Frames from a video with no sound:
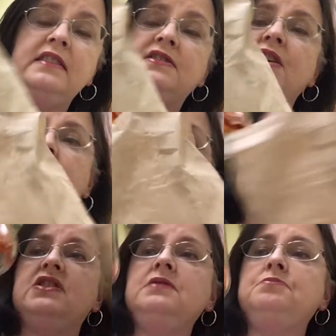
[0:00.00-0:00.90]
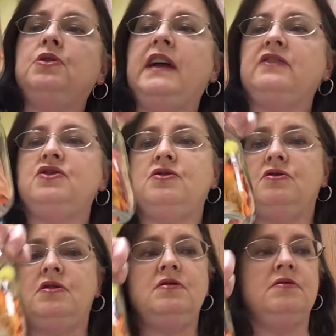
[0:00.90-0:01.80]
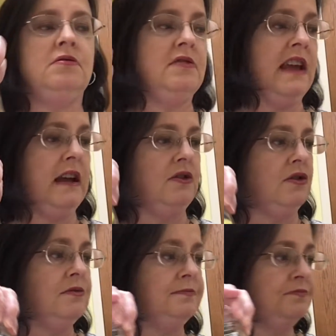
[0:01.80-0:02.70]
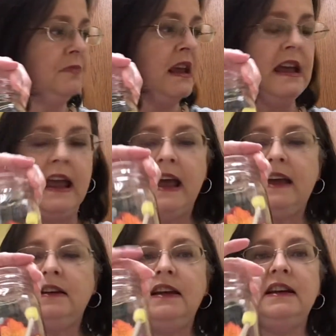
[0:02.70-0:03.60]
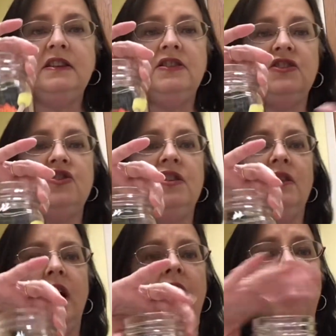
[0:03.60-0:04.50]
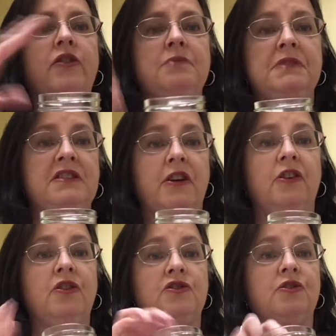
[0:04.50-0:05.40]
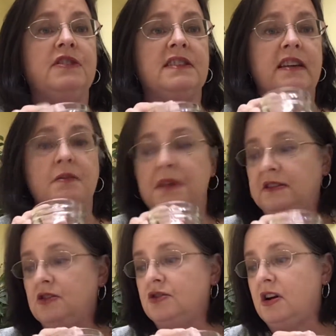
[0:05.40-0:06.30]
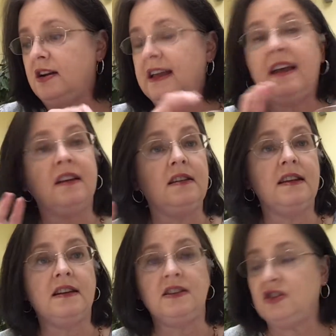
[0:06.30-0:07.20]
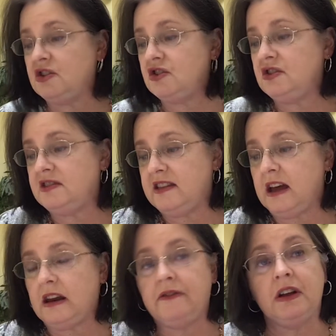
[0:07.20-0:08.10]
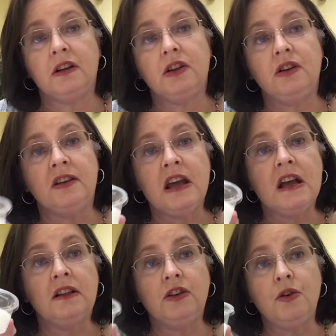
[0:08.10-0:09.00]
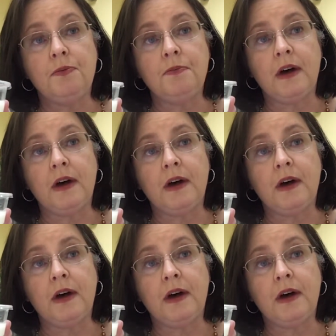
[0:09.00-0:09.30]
So reach in, pull out your candle. And in addition, all the materials are inside the mason jar. And in addition to that, I've included little